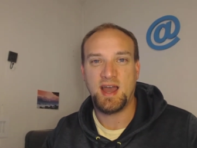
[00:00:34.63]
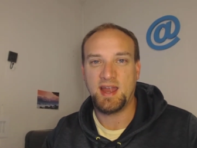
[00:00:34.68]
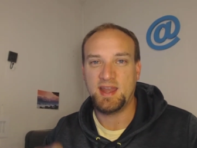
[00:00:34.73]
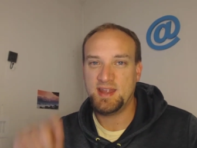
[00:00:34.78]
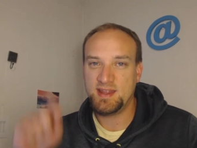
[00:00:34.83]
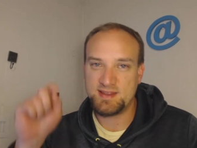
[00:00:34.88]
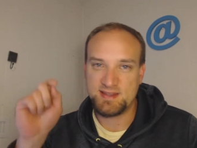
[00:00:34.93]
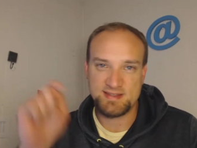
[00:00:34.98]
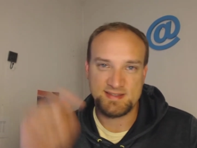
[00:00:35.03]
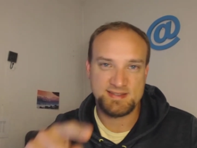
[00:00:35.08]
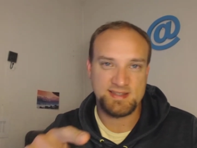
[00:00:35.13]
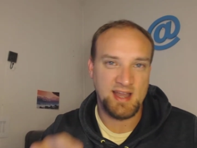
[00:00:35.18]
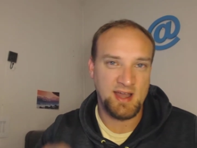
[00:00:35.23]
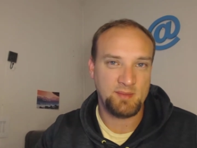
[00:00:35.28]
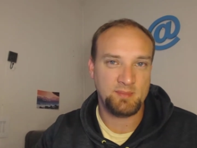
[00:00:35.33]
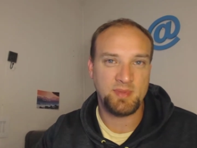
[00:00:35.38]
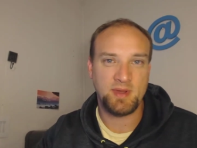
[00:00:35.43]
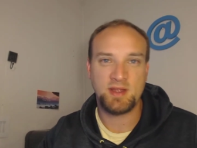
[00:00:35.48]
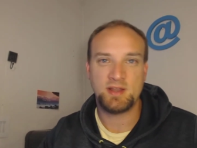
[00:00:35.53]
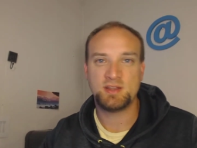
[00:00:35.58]
I'd hit the
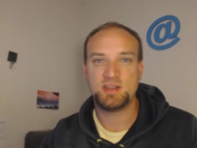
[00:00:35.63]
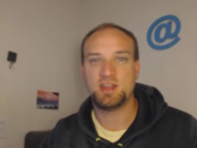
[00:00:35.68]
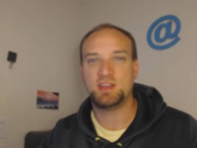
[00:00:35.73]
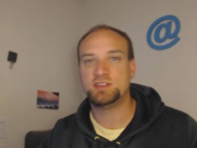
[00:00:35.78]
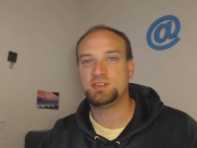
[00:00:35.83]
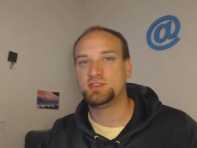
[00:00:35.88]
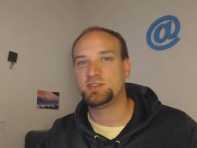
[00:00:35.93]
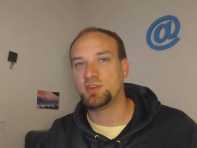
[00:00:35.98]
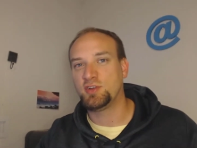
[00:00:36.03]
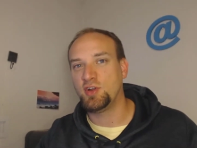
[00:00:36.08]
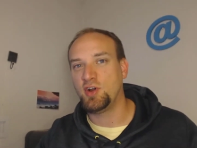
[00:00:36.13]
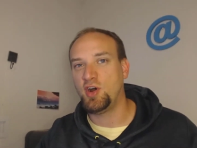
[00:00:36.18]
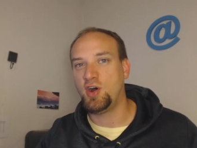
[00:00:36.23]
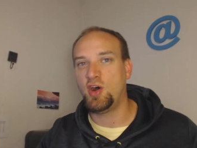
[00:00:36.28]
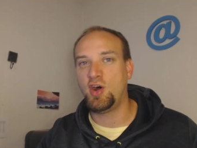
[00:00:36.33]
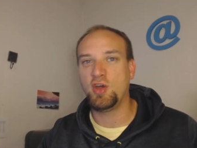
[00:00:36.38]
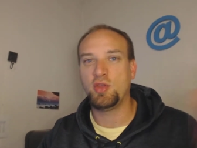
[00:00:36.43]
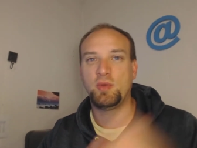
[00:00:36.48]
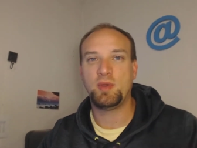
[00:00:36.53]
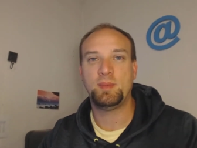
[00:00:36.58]
stop button and start
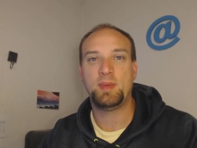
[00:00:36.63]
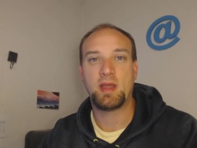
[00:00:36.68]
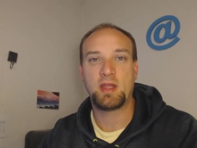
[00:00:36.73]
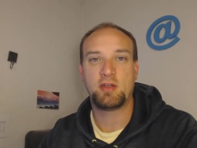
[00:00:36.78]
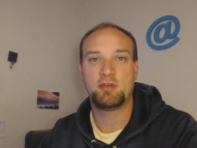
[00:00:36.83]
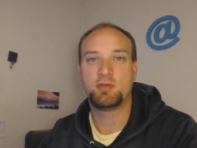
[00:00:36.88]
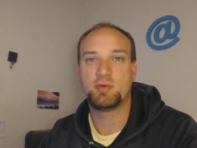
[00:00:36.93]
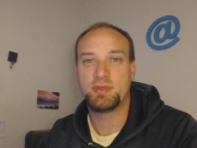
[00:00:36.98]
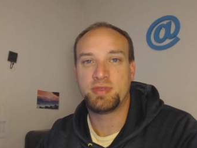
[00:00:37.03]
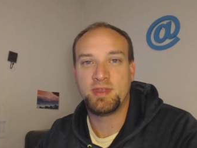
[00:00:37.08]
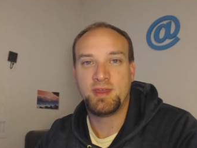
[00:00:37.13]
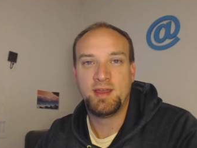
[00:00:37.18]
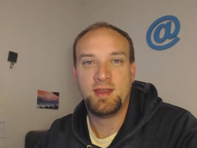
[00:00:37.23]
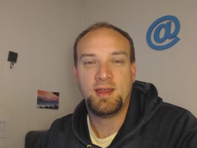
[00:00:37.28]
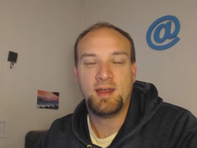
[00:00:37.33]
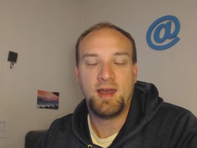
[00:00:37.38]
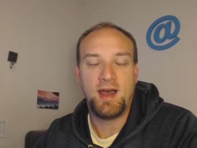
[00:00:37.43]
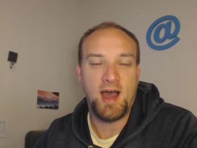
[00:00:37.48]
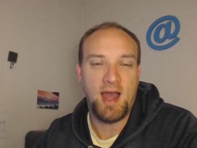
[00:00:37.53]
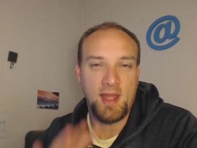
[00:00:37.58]
all the way back over with,
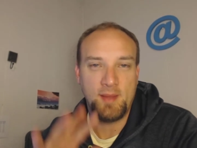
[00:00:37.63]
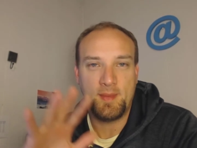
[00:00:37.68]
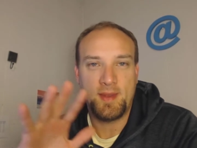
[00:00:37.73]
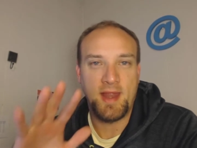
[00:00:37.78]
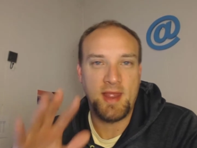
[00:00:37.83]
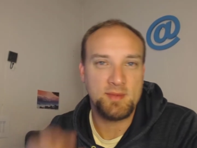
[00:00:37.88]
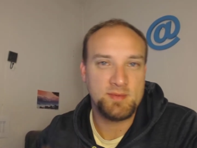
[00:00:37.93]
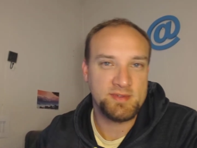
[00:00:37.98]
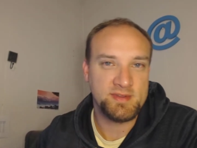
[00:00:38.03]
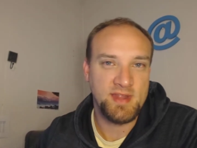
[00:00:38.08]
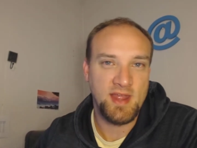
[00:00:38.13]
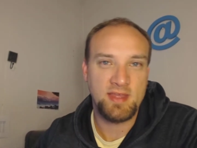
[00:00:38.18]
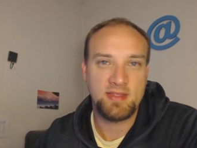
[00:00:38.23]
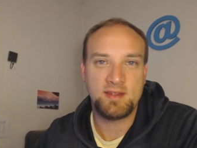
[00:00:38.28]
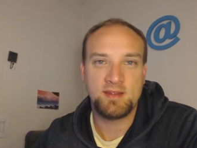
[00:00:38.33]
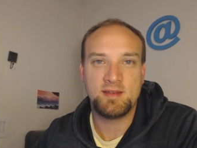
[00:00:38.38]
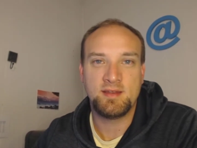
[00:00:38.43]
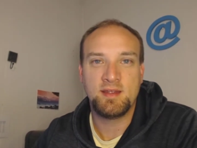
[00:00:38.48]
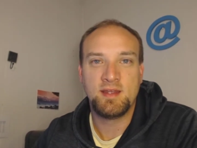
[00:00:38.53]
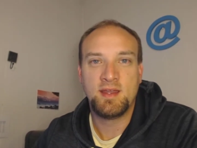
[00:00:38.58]
"Hi, my name is
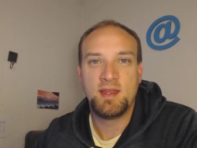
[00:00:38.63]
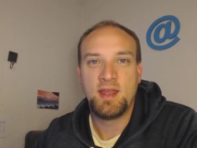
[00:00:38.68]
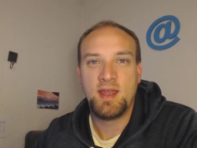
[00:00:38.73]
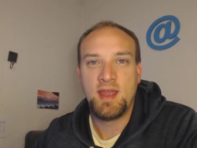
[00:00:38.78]
Nathan."